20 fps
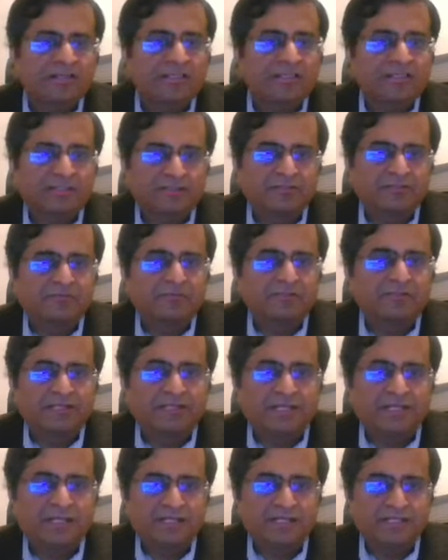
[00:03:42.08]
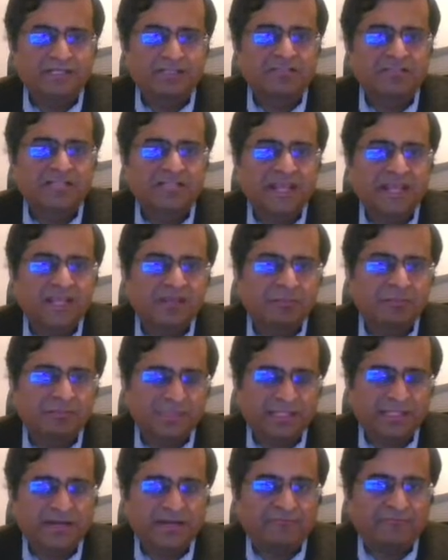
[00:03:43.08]
At the end of the day, it is a
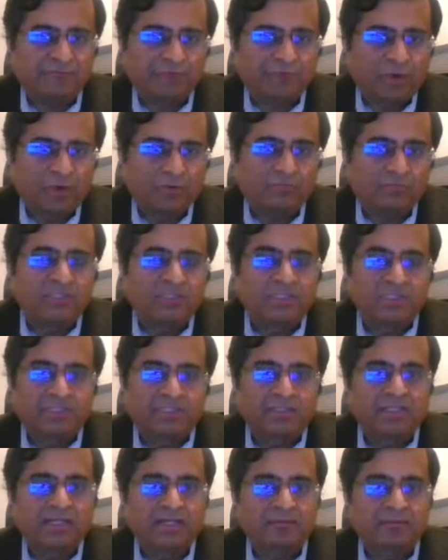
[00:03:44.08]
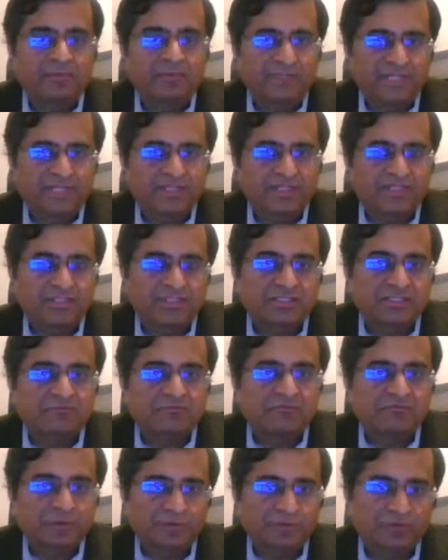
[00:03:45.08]
platform that brings
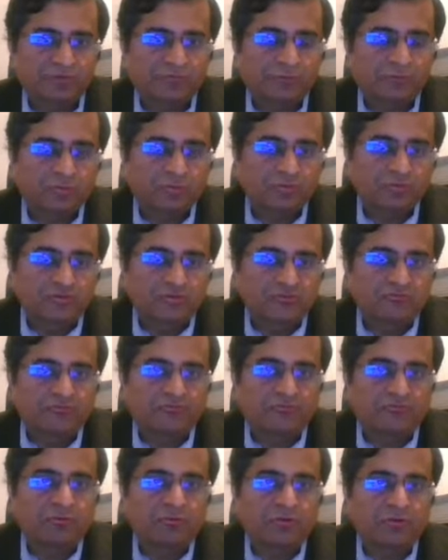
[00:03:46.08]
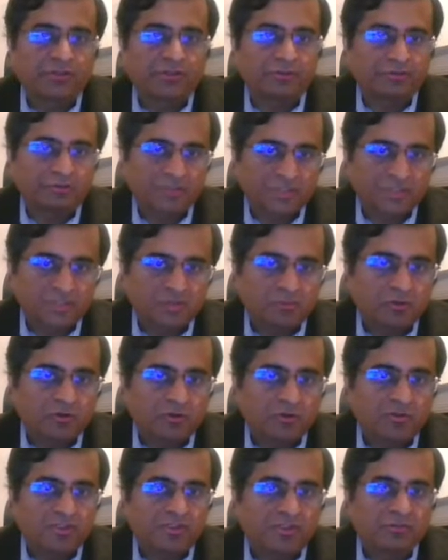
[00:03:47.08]
in workflows for your
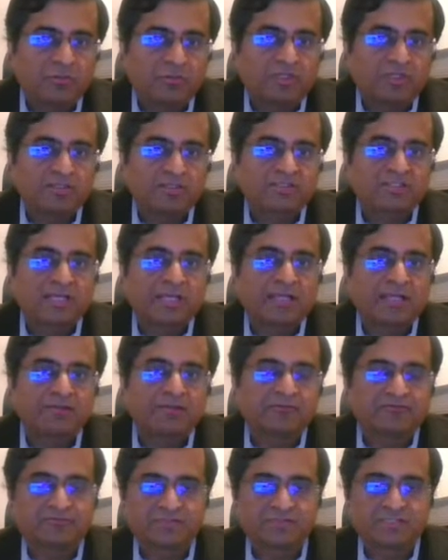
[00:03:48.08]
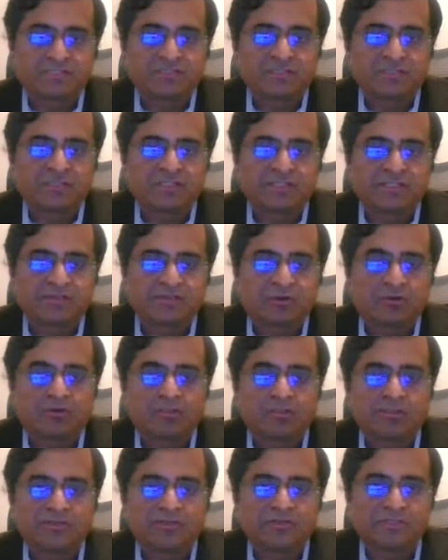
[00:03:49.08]
reservoir, your wells, and your facilities
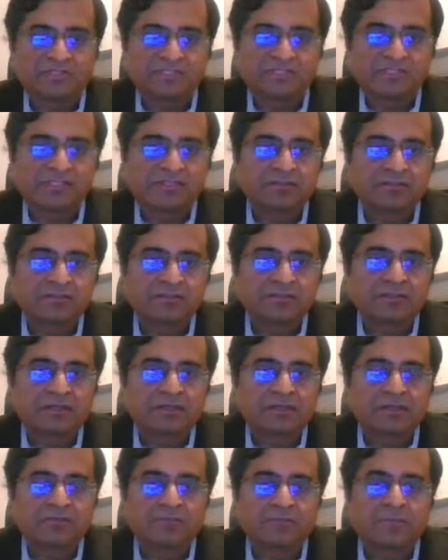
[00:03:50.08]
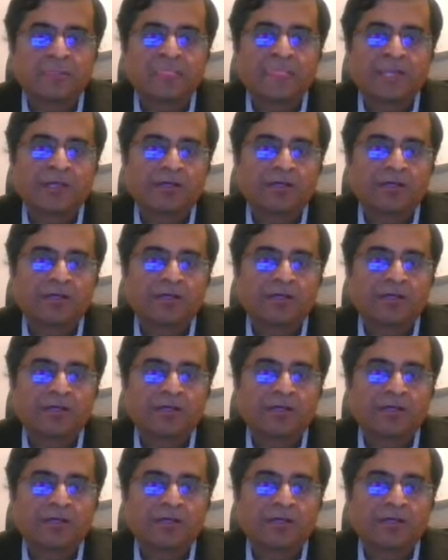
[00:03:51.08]
all into a single